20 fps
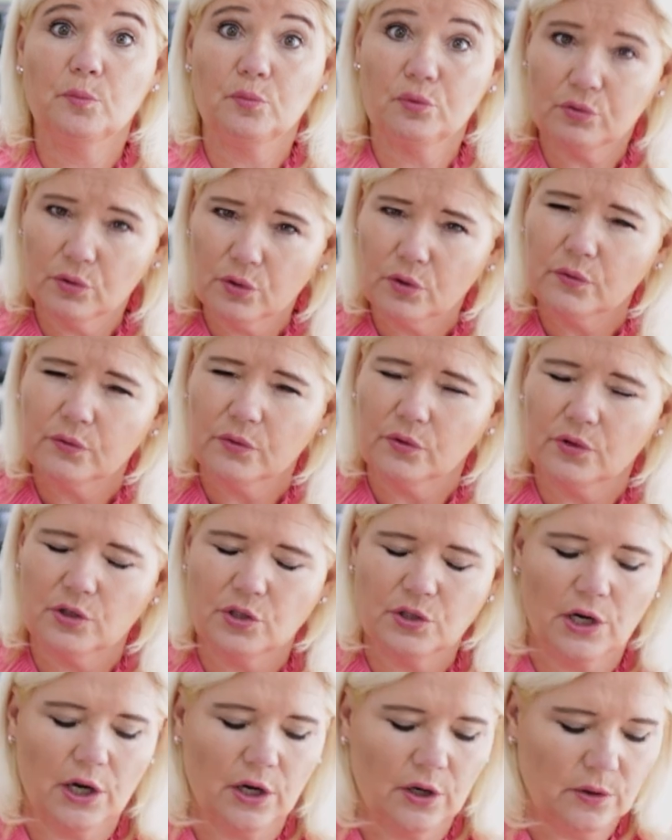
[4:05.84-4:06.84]
you'd proven the
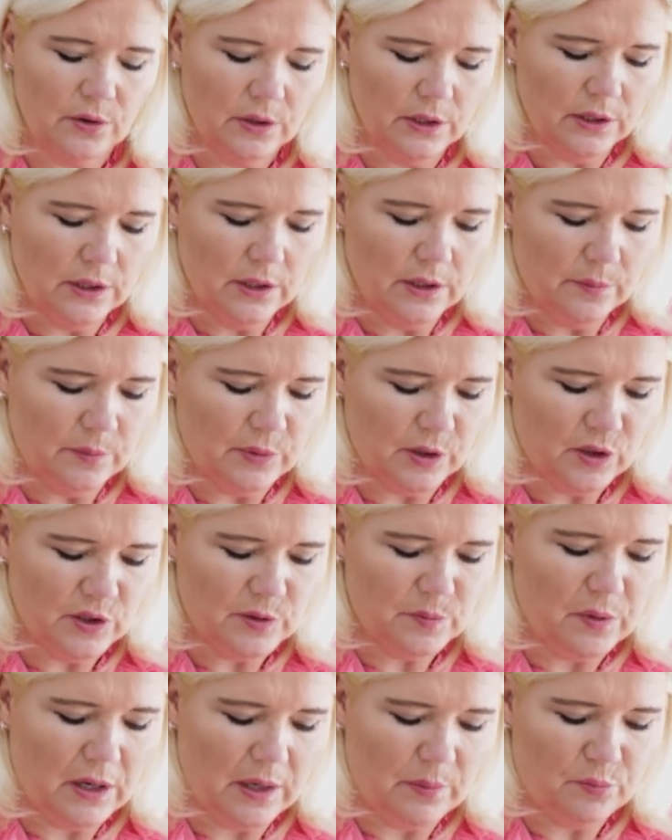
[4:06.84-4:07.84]
dough,
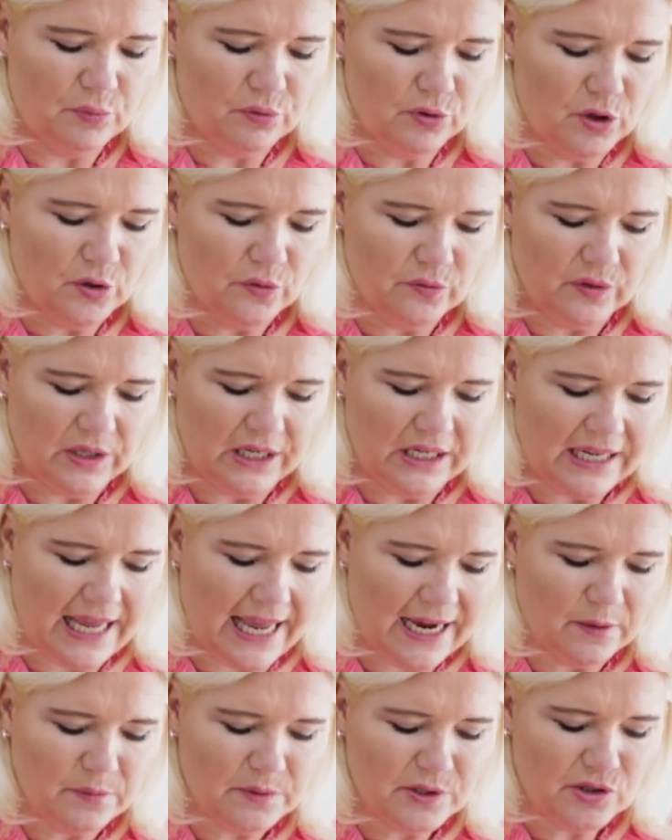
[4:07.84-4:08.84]
because by proving it
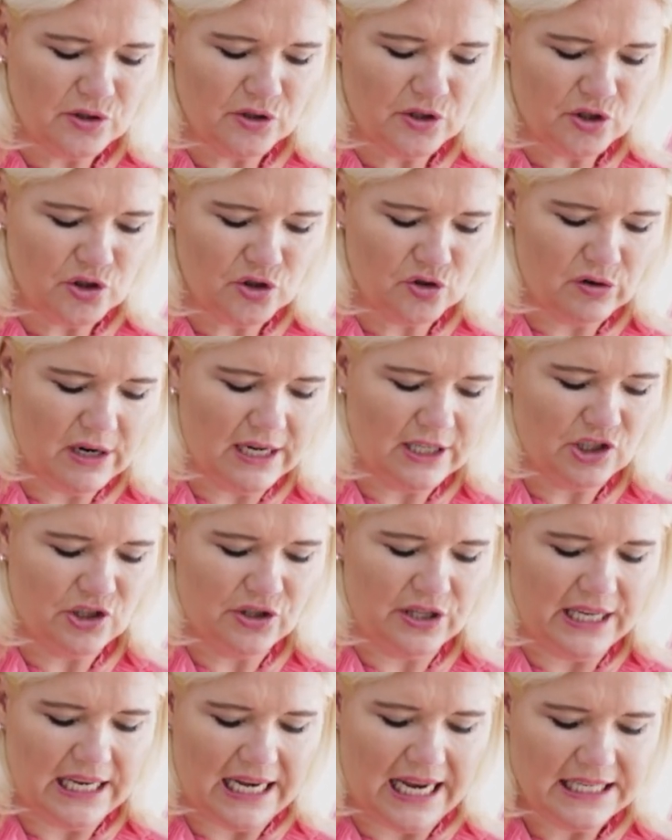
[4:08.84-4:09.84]
helps to
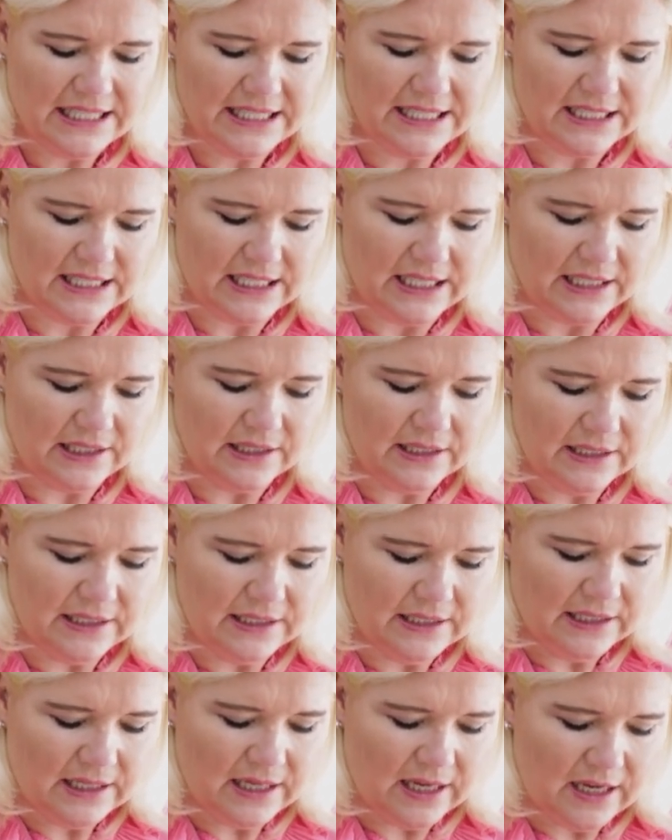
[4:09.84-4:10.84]
stretch the elastine
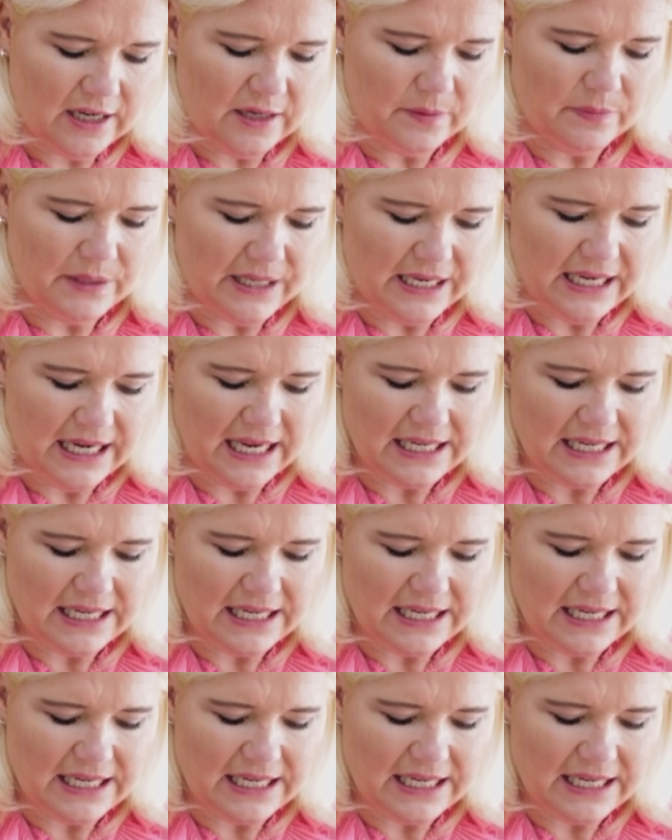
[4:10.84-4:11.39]
and the